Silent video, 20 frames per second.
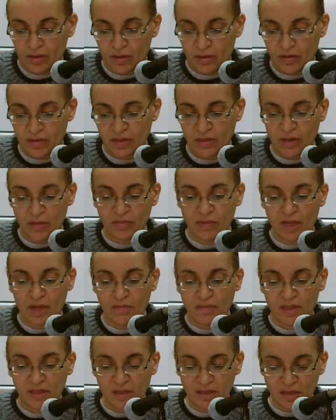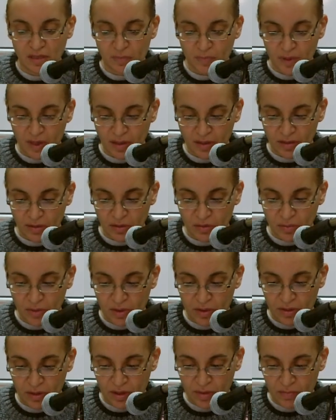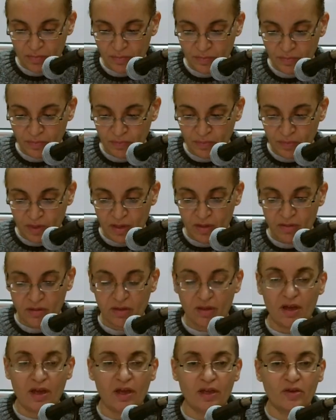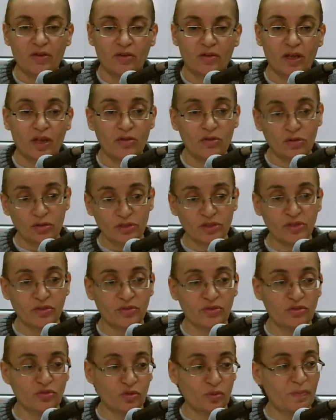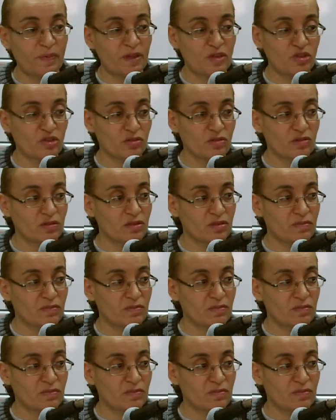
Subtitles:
sometimes is depicted with them in the icon, and also the two pigeons.